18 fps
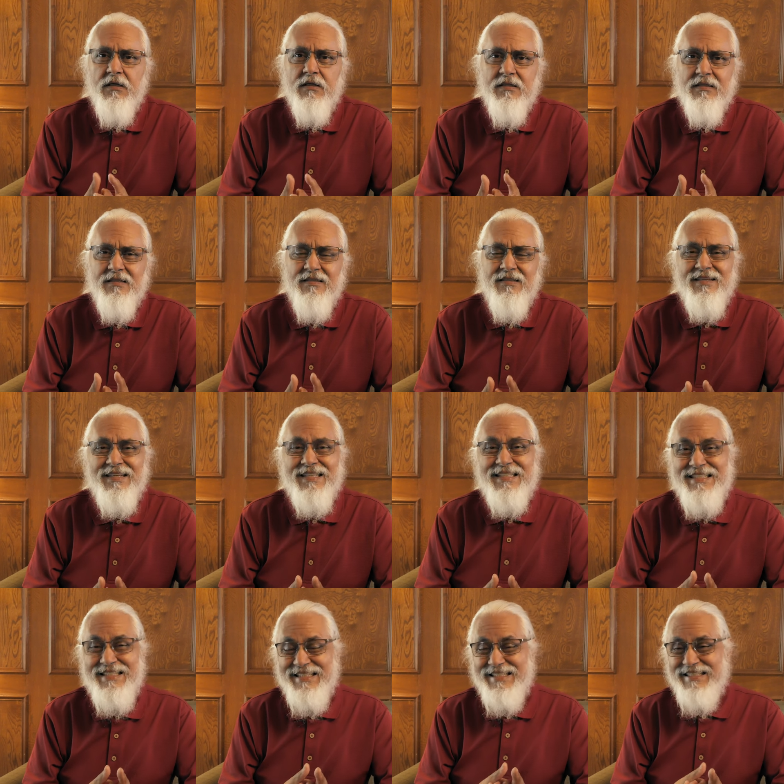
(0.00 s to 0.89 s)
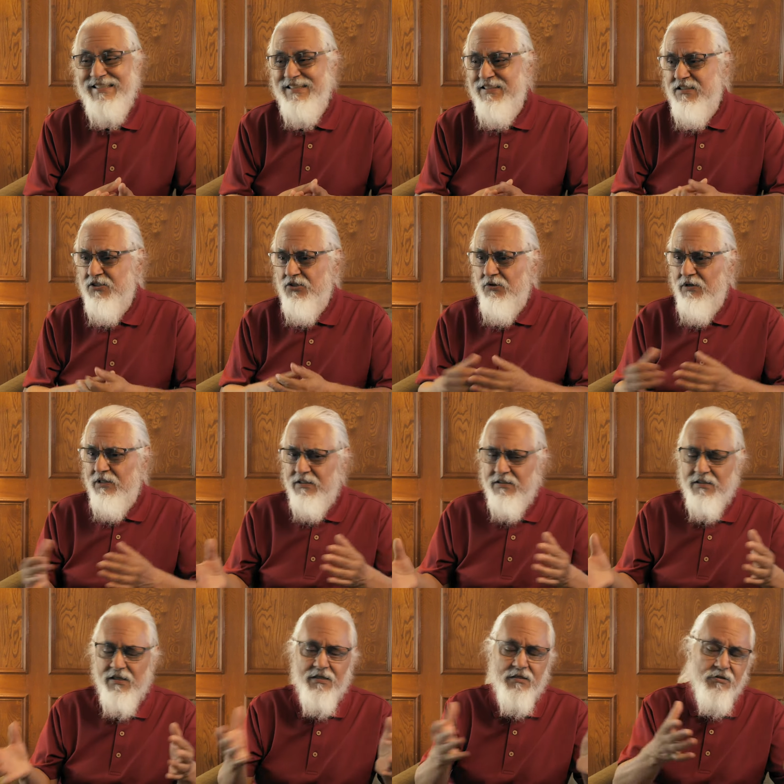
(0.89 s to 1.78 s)
uh, existence. So I
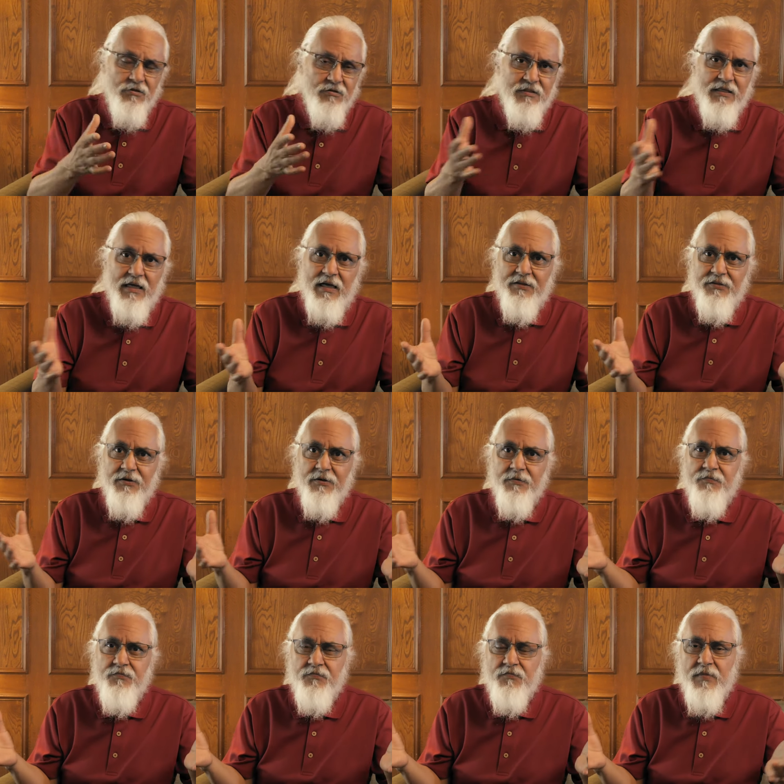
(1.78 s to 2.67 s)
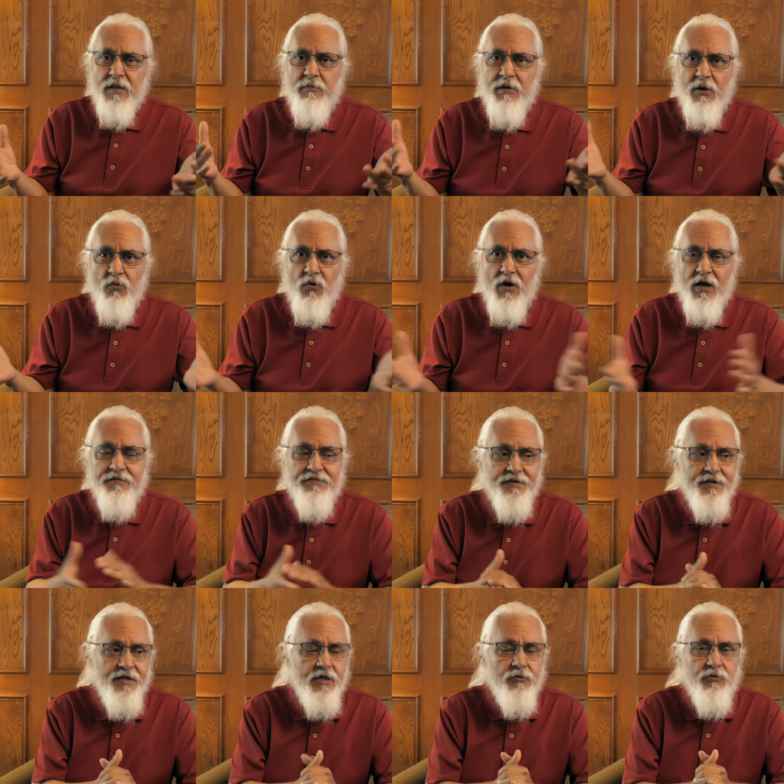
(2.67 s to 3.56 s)
decided to go down there, my wife
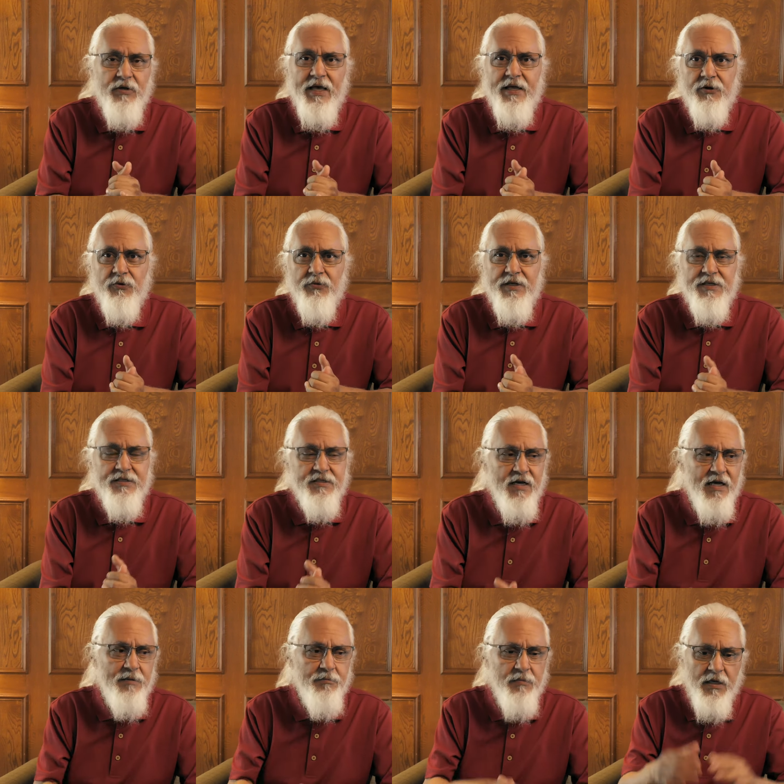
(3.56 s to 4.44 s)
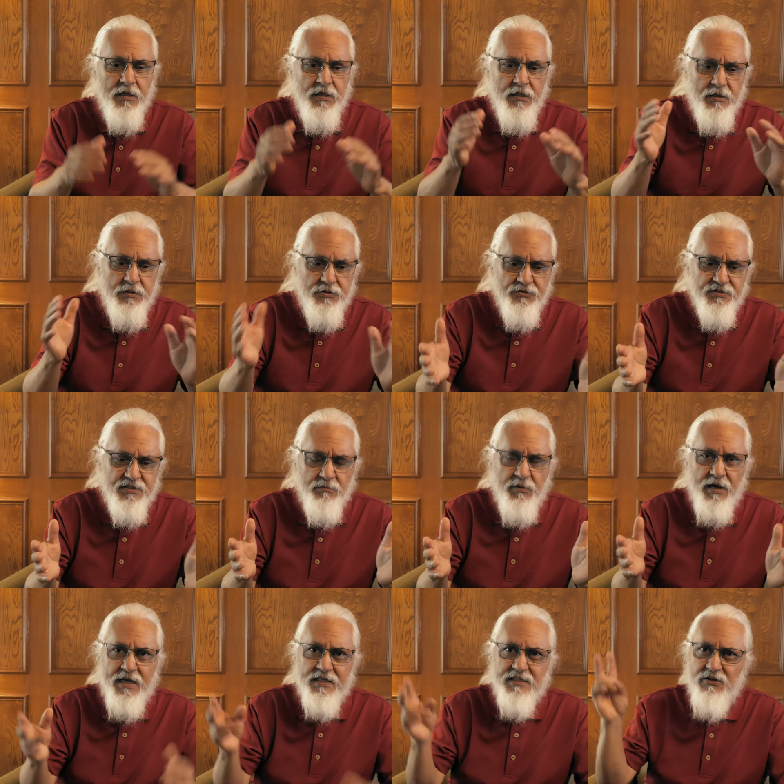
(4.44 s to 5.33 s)
and I. We had a great time doing some
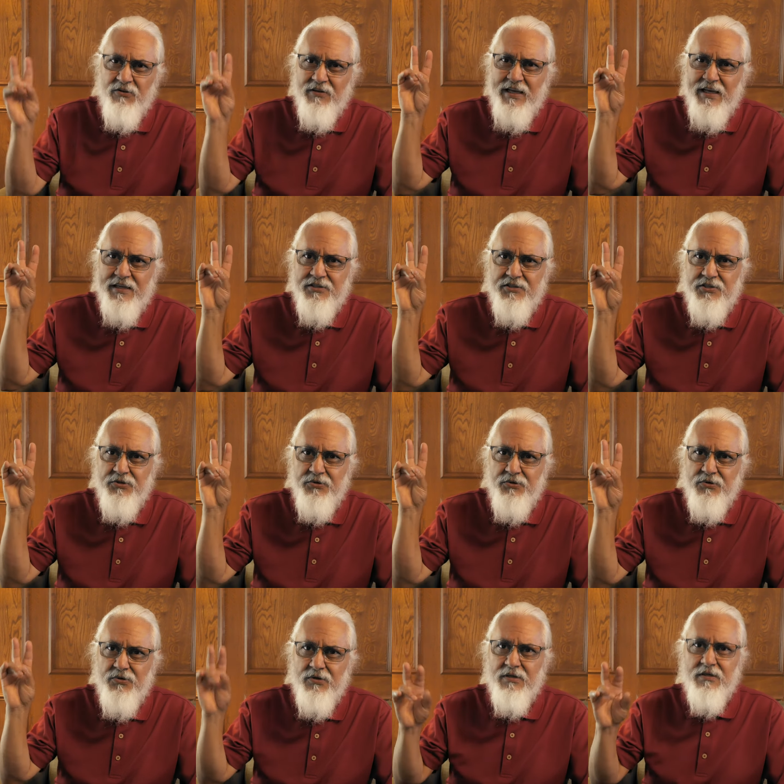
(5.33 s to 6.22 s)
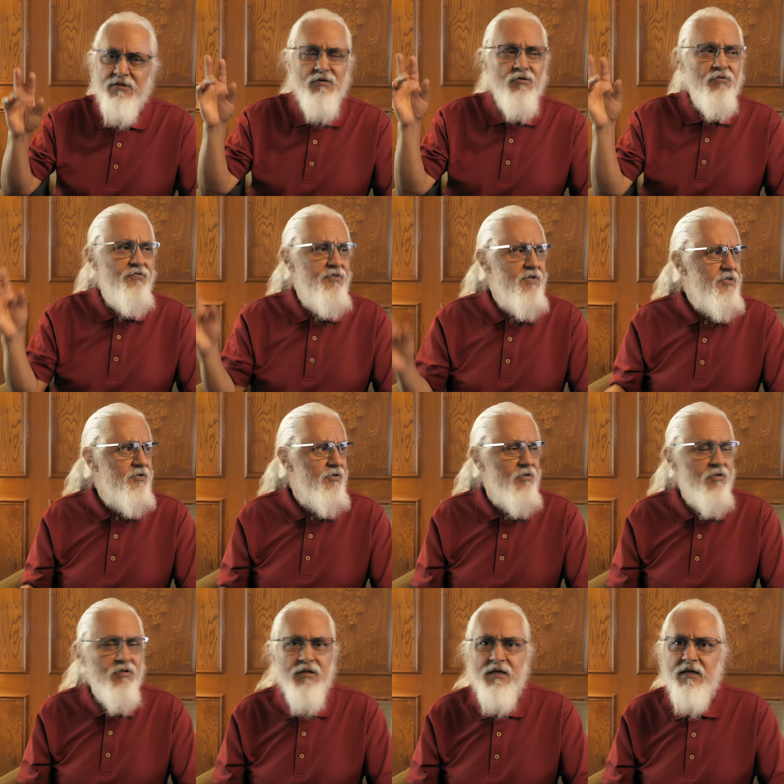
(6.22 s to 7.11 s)
hikes. They only had two uh,
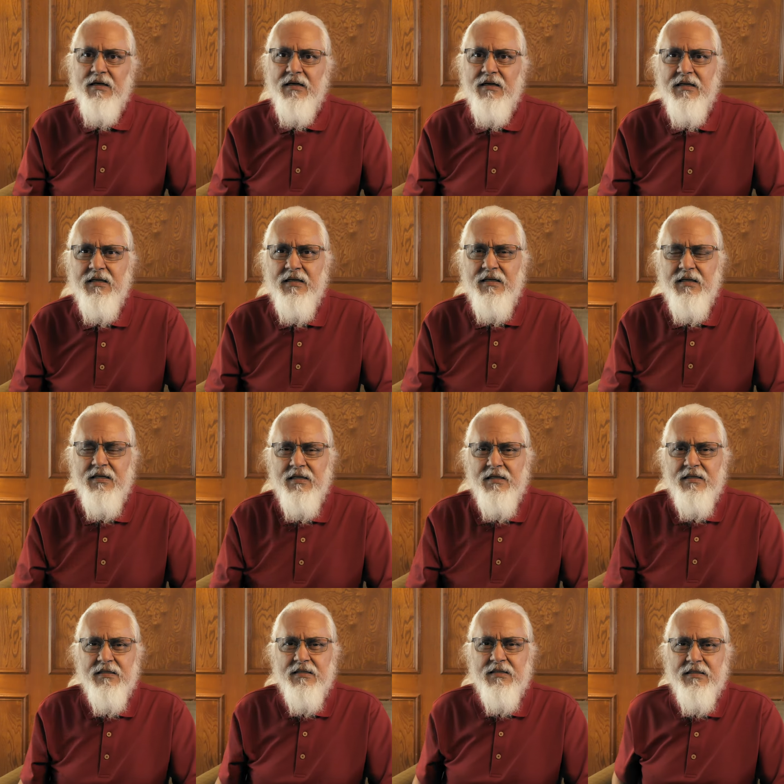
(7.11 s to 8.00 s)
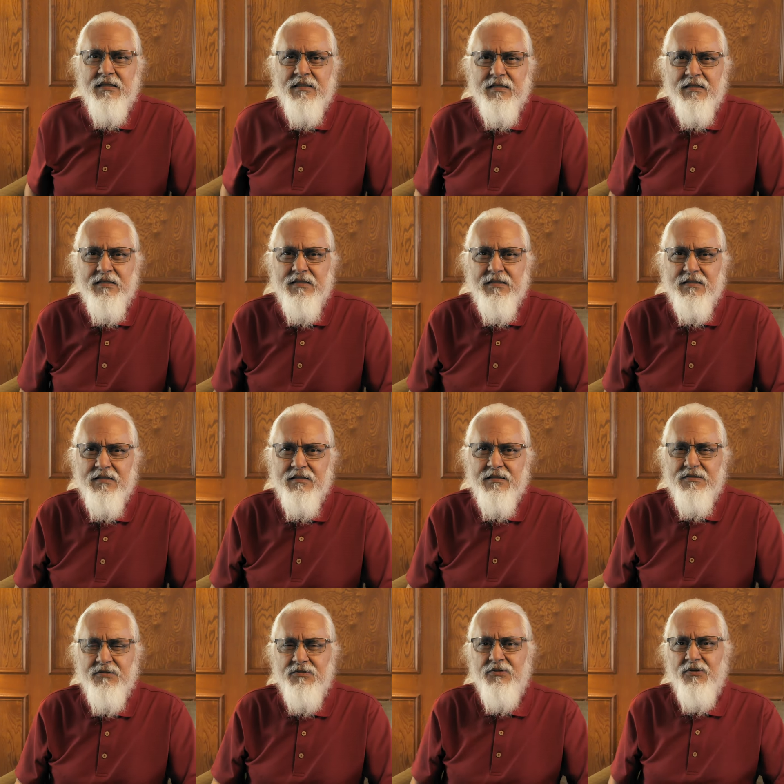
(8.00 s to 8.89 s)
official, uh,
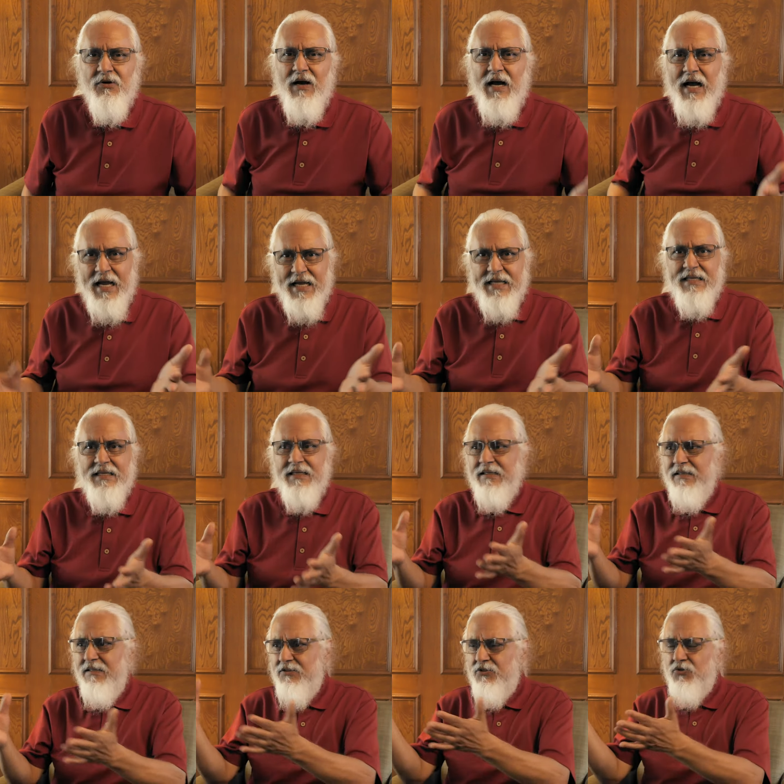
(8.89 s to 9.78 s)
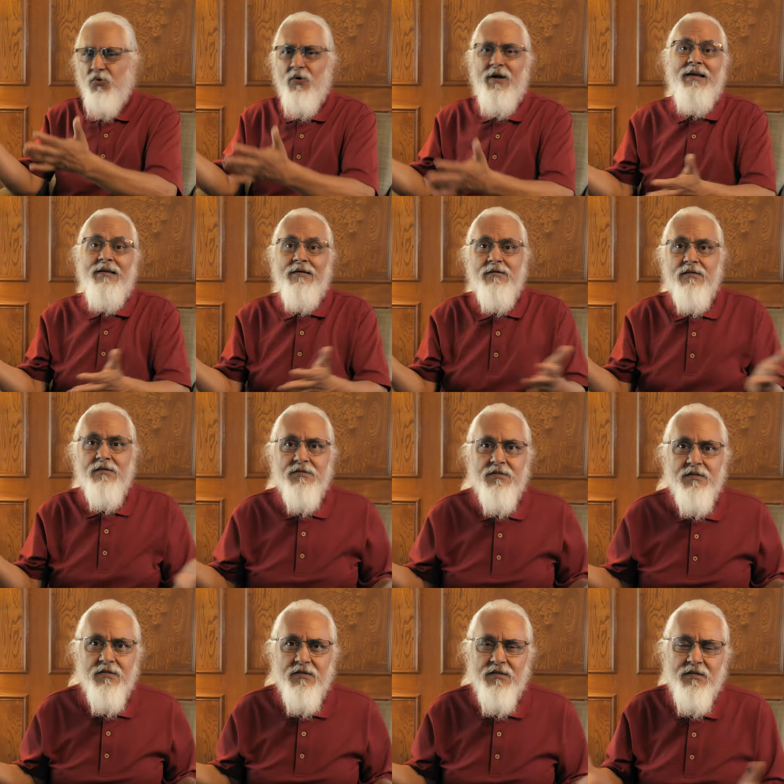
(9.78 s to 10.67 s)
uh, you know, hiking
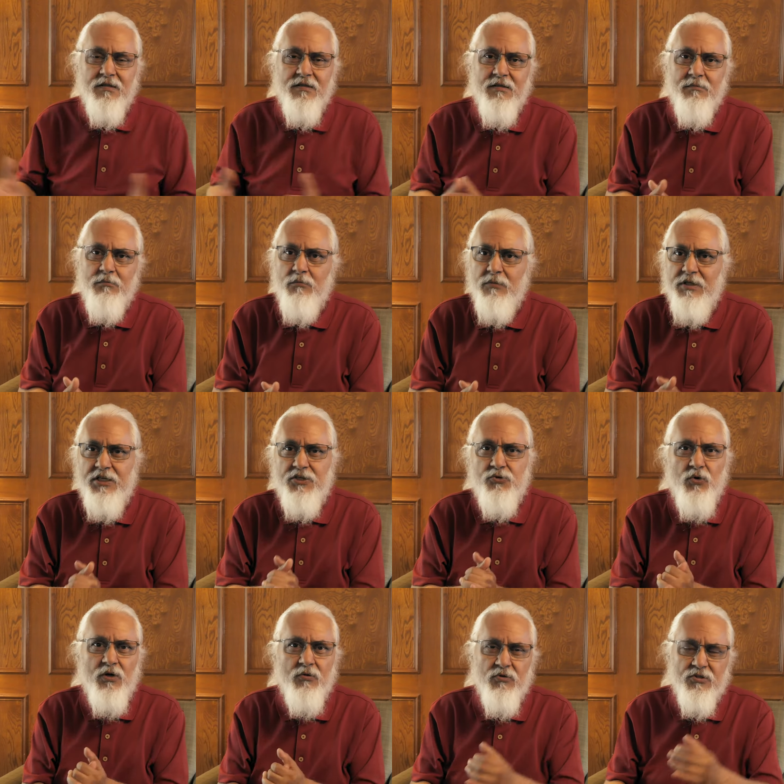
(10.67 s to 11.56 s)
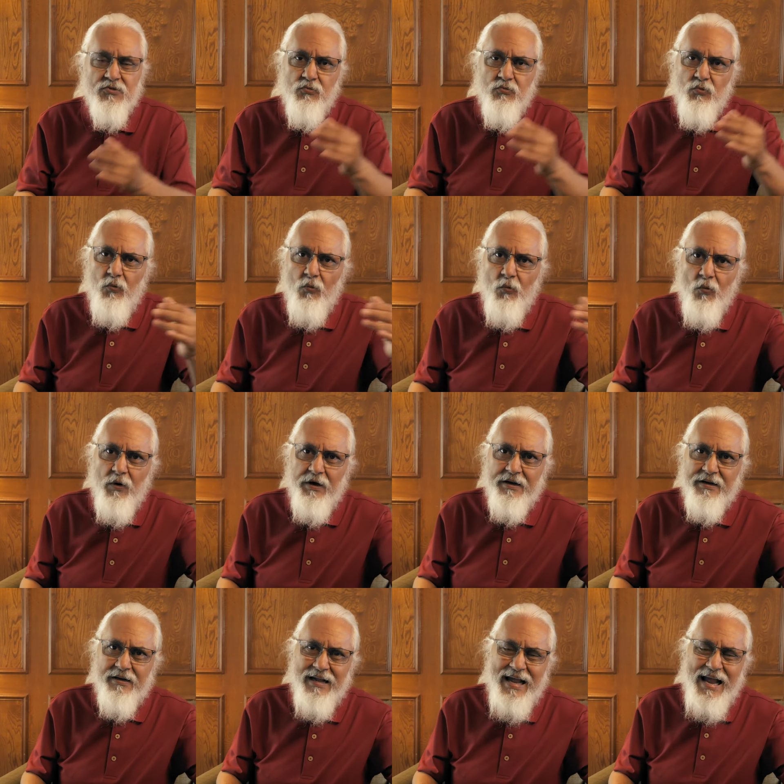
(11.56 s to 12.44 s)
trails, and each one was one
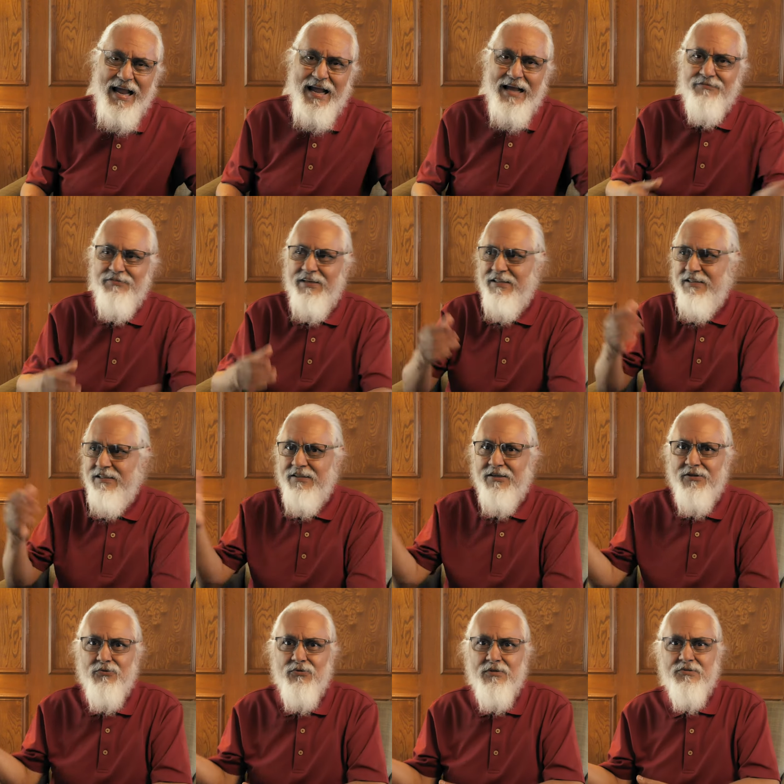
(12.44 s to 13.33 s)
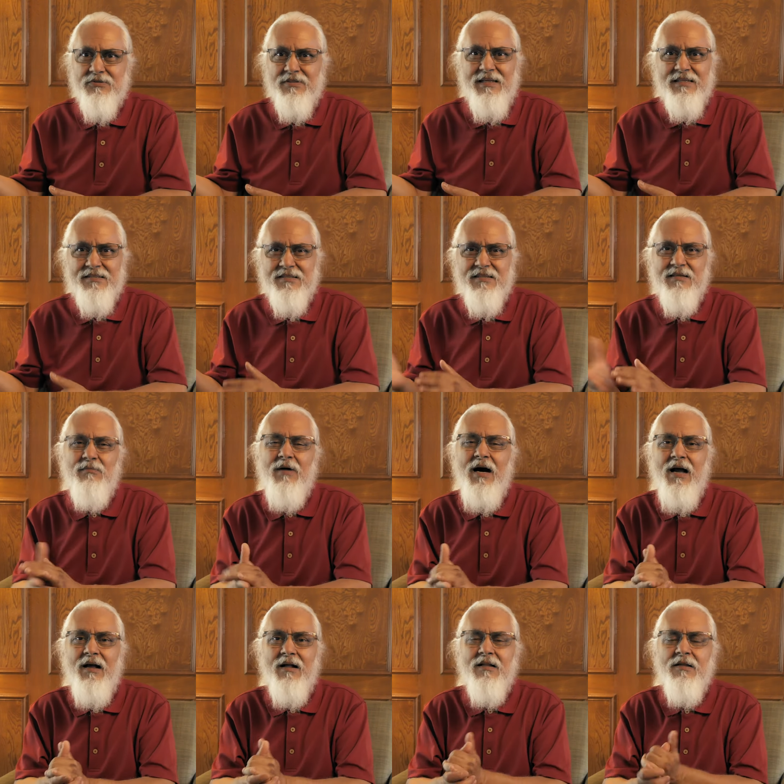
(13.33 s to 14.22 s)
and a half. I think the other one was less than a
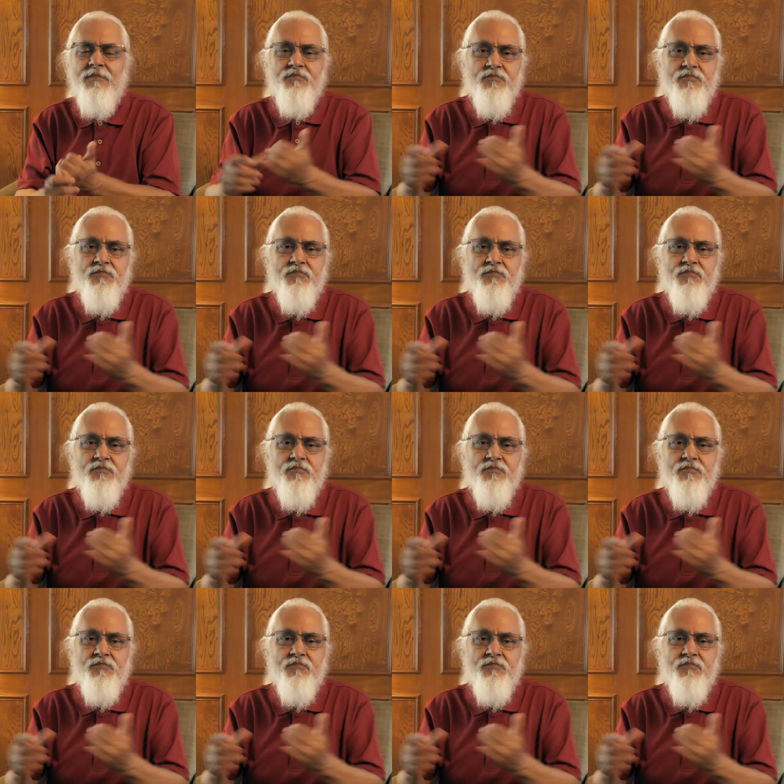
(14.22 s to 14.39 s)
mile.